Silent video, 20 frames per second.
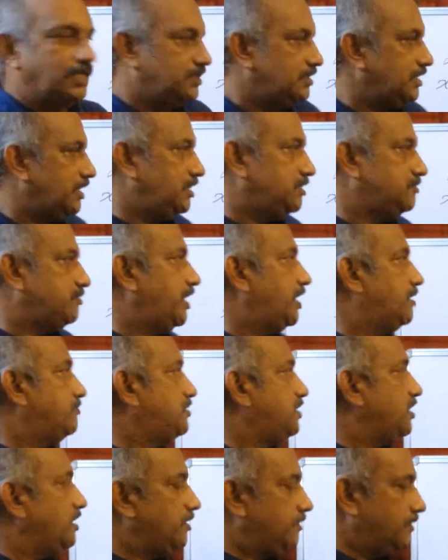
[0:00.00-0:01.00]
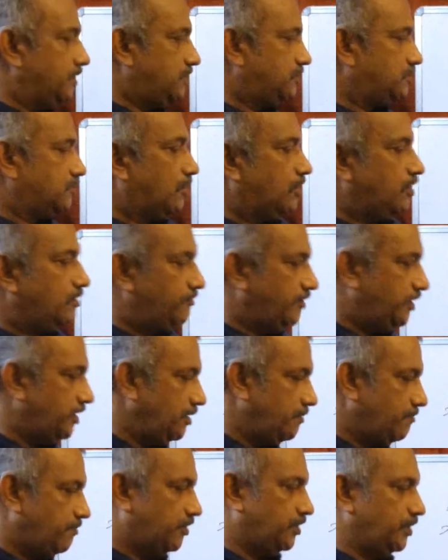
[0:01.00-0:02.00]
That is why I am saying it's not very
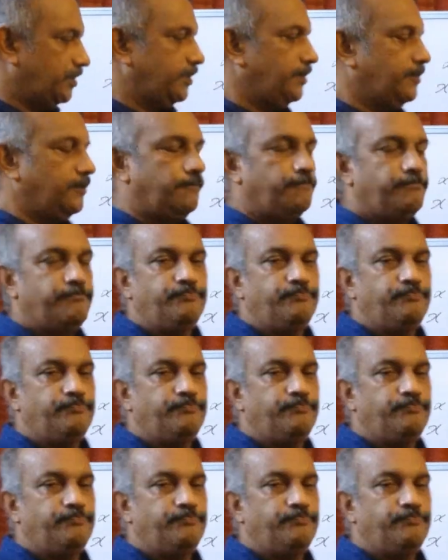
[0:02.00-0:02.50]
important.